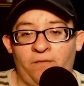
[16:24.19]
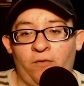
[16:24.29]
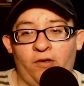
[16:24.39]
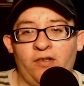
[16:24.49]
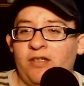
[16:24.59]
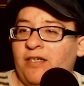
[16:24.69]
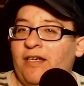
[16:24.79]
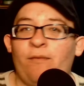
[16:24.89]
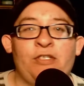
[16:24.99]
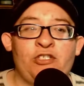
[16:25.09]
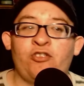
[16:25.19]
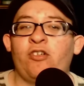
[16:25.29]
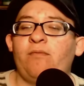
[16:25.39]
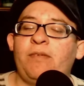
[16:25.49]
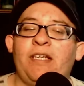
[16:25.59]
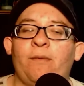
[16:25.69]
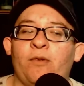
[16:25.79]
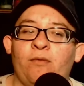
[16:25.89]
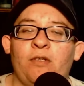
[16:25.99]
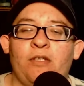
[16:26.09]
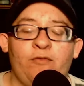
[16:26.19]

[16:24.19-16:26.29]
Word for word: for, and we should be able to.